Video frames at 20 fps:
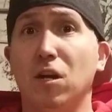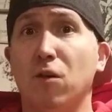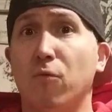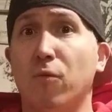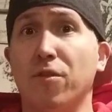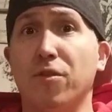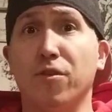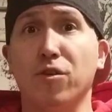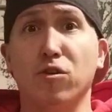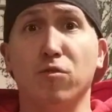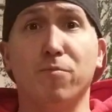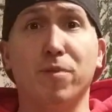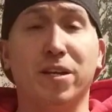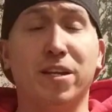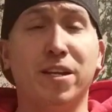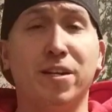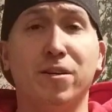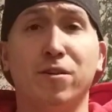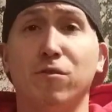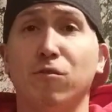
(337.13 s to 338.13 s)
whether you're a
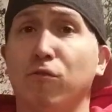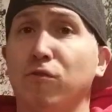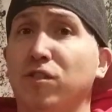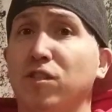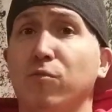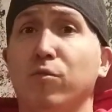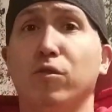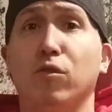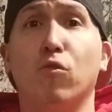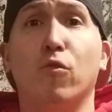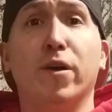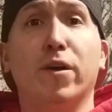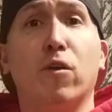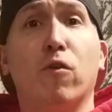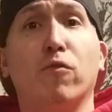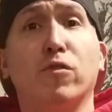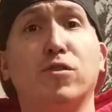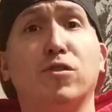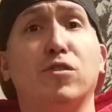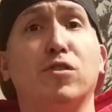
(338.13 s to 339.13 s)
beginner or someone going
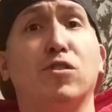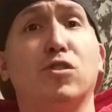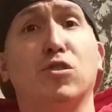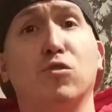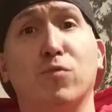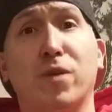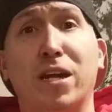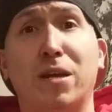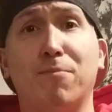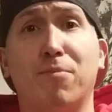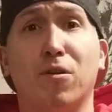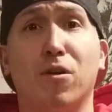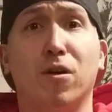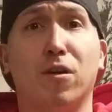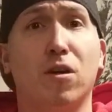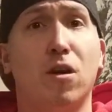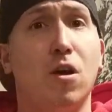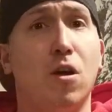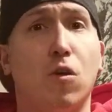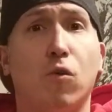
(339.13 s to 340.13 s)
over to the terrain
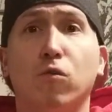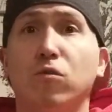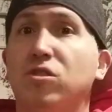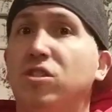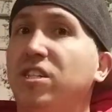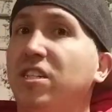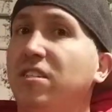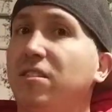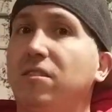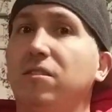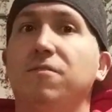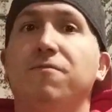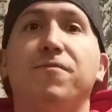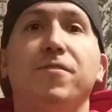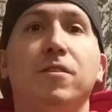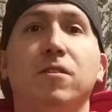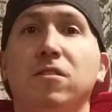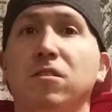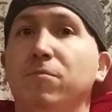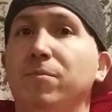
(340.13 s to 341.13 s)
park or just to
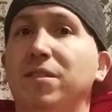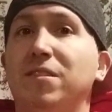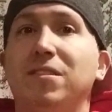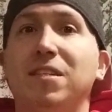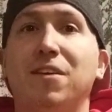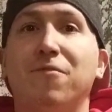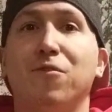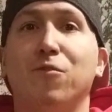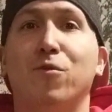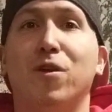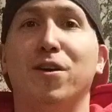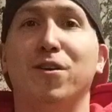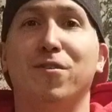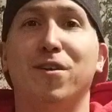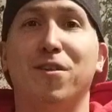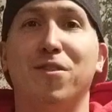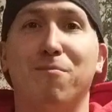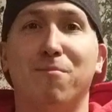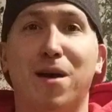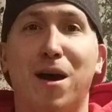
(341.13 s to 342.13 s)
feel a little bit safer while you're
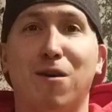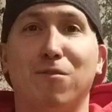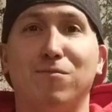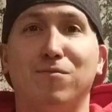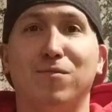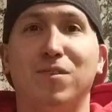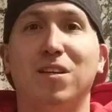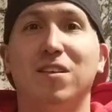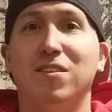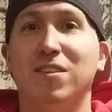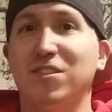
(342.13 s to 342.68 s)
on the mountain.